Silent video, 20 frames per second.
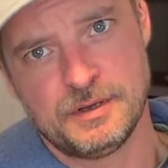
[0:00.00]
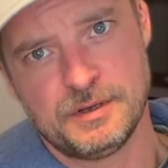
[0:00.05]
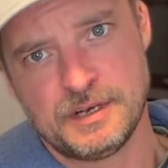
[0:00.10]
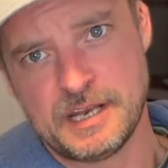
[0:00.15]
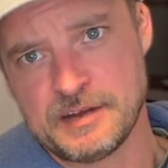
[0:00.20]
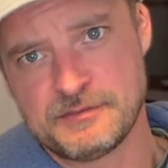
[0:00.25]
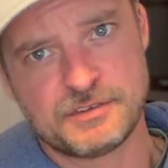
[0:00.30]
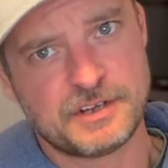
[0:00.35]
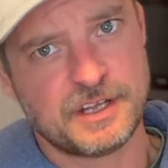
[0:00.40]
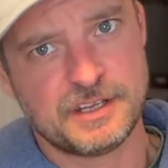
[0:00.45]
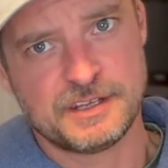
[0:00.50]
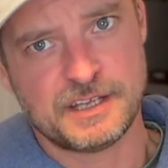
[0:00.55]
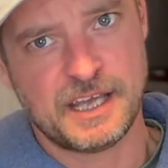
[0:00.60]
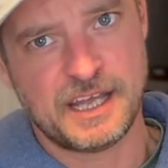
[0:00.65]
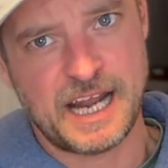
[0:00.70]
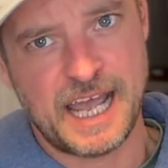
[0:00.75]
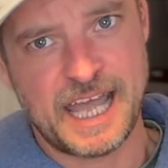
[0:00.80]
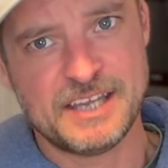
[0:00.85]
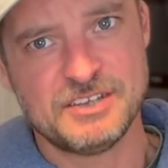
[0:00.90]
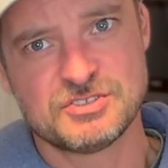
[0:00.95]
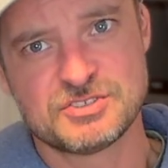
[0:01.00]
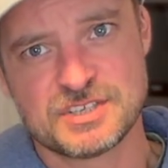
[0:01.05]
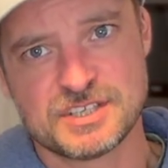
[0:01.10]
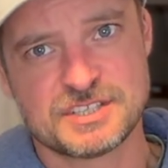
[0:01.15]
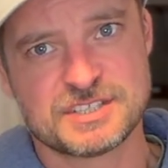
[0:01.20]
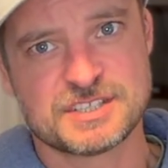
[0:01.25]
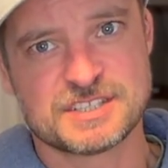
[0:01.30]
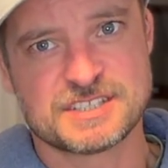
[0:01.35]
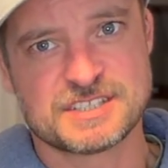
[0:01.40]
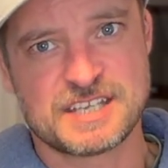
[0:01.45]
Never done that. I usually
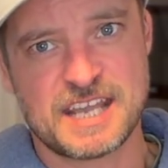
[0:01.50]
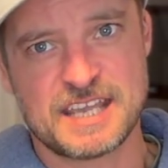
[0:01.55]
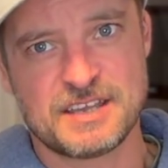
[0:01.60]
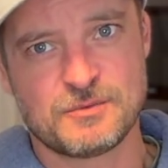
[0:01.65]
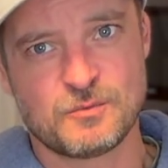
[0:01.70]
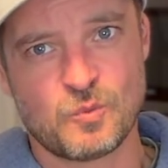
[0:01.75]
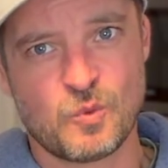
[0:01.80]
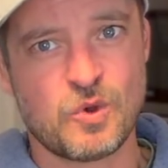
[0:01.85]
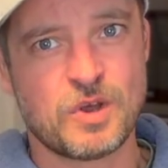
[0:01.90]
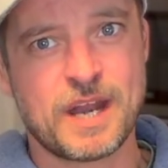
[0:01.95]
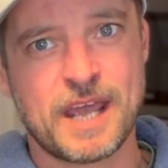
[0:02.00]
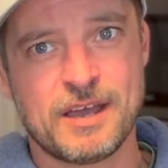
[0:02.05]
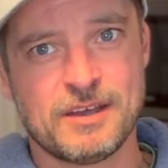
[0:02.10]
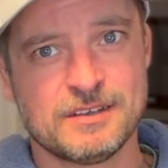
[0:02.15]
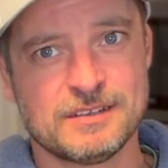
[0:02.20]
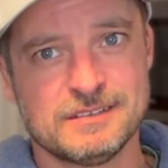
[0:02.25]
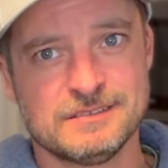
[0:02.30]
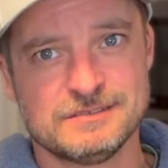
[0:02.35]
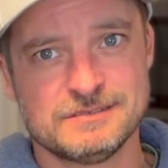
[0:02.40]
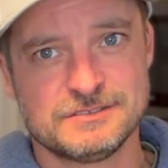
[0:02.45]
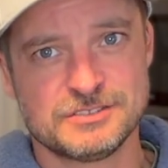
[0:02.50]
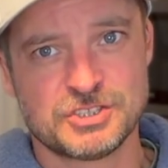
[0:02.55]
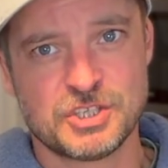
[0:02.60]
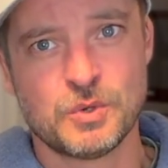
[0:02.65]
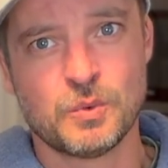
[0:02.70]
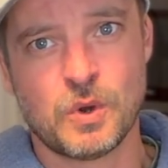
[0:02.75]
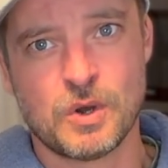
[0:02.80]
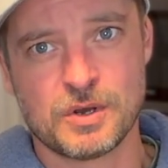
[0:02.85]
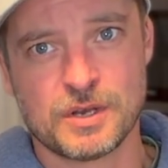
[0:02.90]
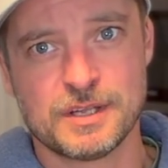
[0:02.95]
just take one out and
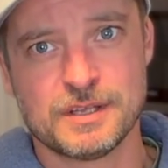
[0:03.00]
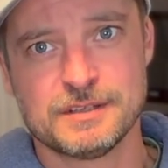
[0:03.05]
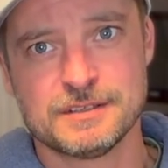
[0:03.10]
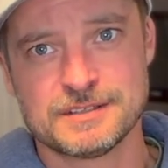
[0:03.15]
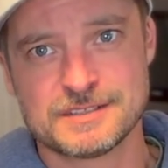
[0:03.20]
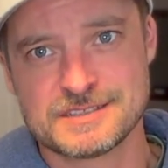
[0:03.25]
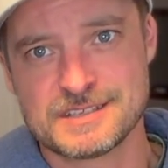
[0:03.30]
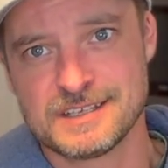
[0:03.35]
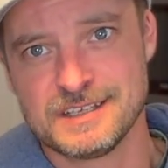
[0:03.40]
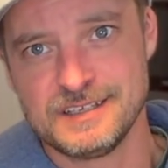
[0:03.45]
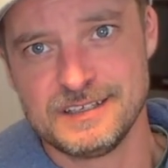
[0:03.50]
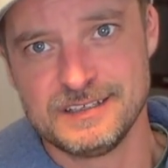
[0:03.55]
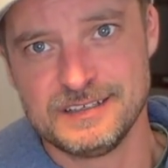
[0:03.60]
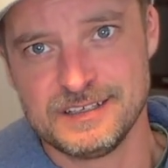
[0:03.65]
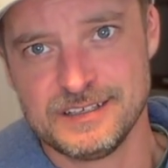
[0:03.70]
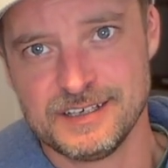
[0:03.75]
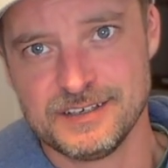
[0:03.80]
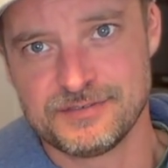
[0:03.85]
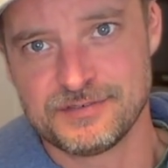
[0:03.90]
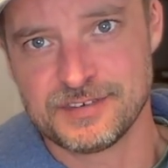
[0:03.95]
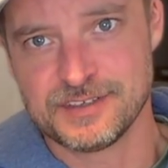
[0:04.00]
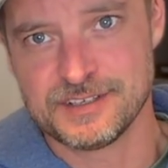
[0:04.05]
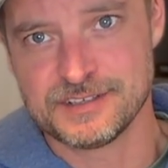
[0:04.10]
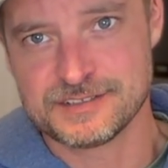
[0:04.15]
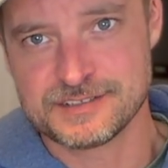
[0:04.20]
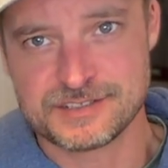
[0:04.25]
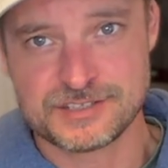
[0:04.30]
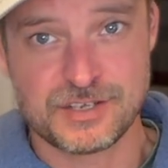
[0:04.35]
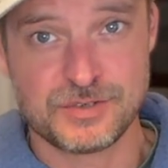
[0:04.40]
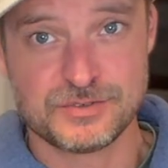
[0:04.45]
chew on it and see if
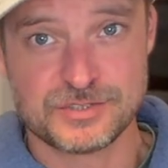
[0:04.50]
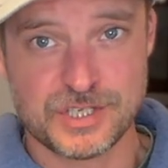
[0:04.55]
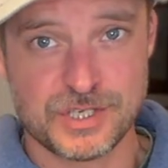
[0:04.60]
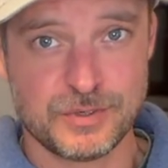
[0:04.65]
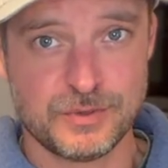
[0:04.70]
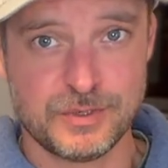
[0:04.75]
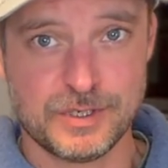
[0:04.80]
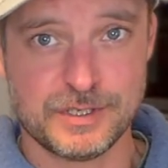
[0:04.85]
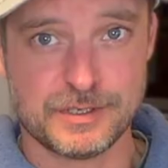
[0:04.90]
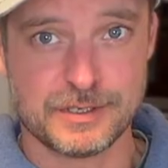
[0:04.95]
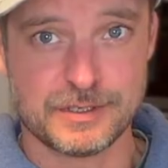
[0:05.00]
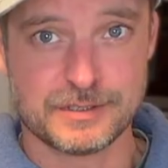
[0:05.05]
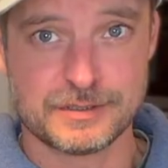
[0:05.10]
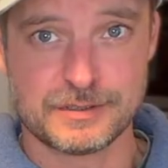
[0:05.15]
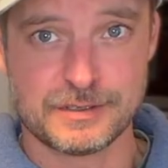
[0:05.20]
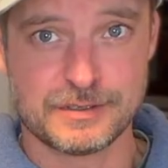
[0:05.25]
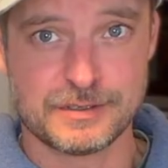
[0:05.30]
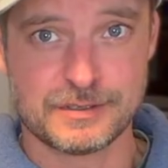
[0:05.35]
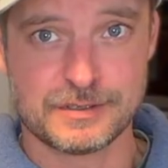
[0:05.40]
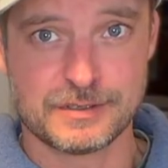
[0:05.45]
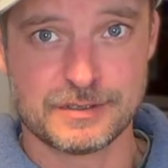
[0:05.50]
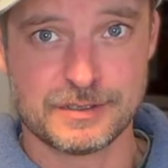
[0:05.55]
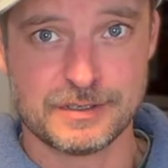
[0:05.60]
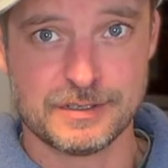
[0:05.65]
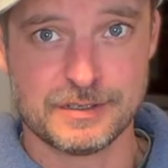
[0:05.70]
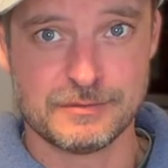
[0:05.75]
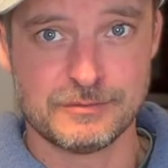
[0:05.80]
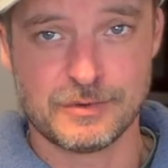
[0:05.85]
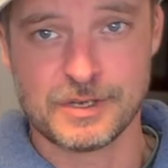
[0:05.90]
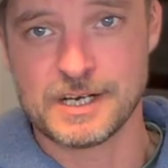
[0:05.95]
it's too chewy
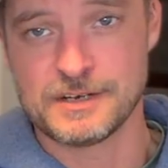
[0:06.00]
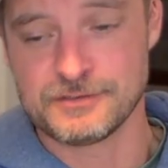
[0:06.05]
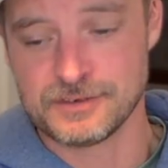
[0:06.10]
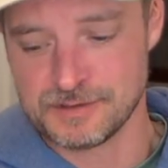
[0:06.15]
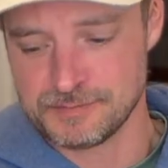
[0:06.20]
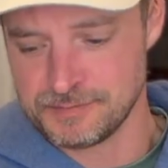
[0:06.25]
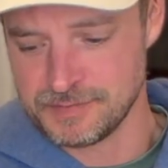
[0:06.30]
or whatever.